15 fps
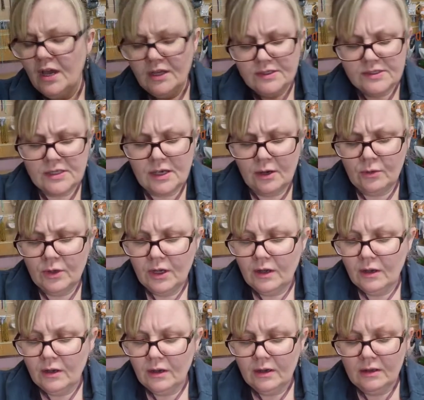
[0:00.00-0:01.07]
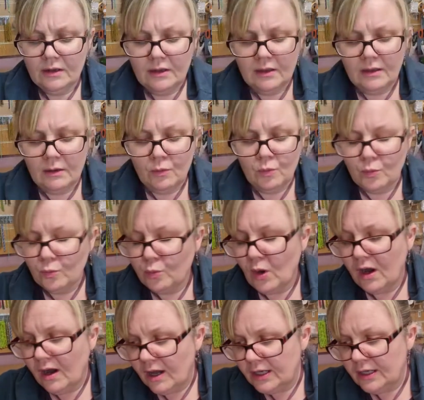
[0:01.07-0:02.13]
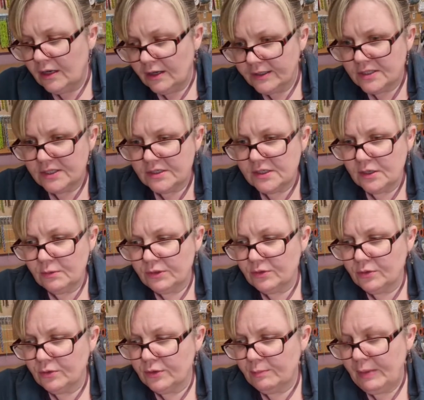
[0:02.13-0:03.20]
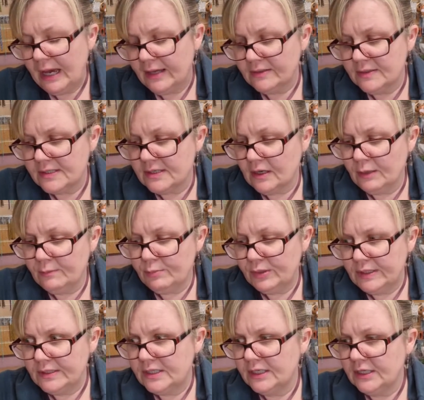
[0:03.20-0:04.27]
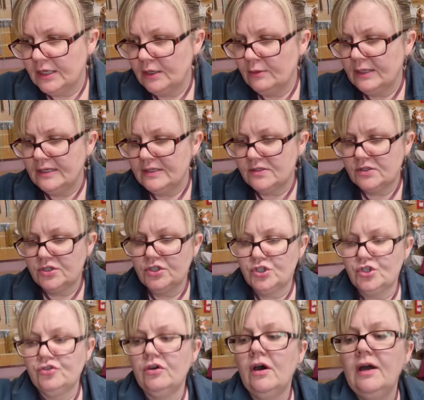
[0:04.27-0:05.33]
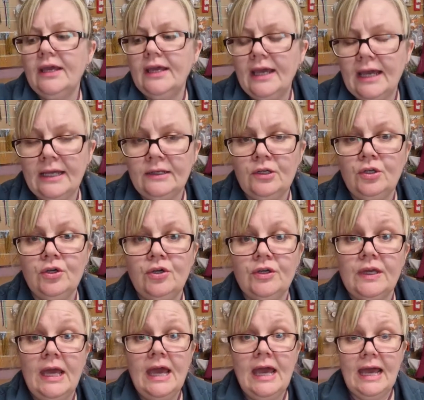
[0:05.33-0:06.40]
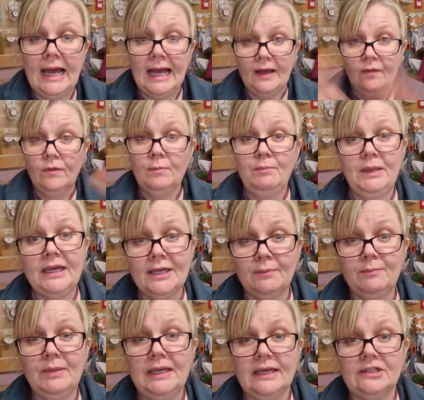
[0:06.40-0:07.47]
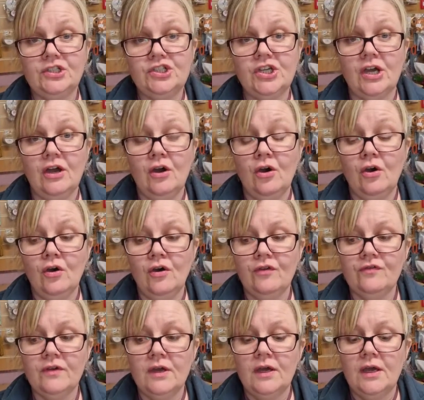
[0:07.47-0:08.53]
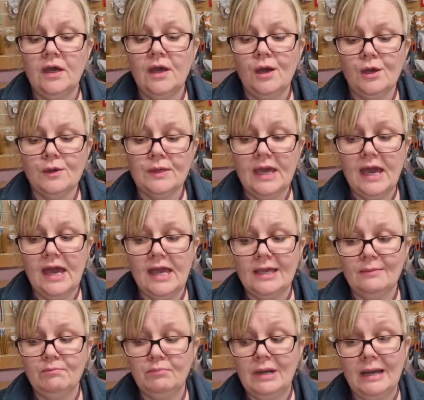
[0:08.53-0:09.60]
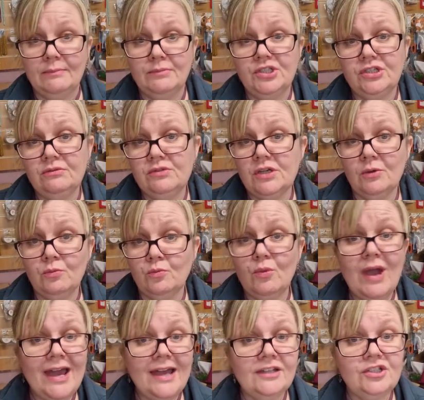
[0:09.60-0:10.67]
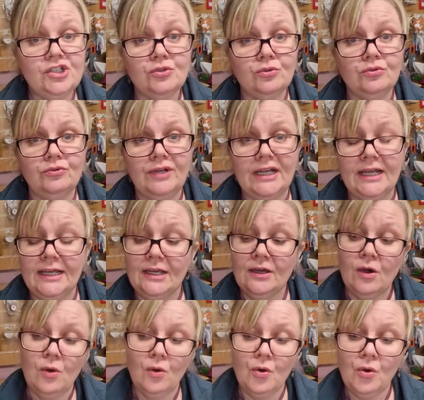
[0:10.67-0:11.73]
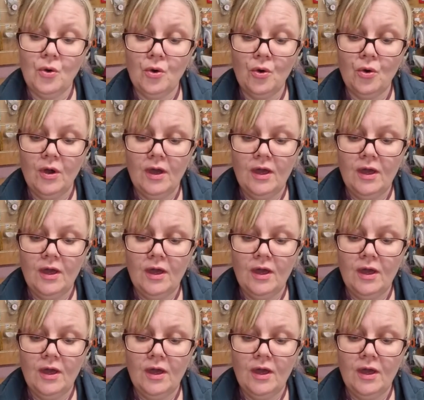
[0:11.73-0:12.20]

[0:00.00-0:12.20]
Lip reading: So what I like to do with all the patterns that I bring to you is to try and look at the bigger picture of, okay, perhaps you don't wear jewellery, or